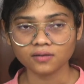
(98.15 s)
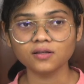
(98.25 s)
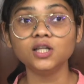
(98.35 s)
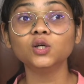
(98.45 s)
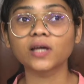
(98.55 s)

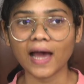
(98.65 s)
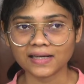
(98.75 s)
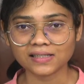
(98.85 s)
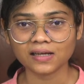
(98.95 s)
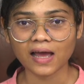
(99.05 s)
look
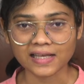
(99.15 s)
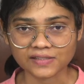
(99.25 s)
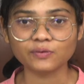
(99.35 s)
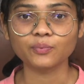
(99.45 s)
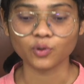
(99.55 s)
at as
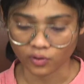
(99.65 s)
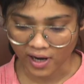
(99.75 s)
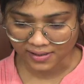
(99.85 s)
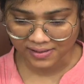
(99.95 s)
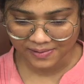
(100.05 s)
we progress.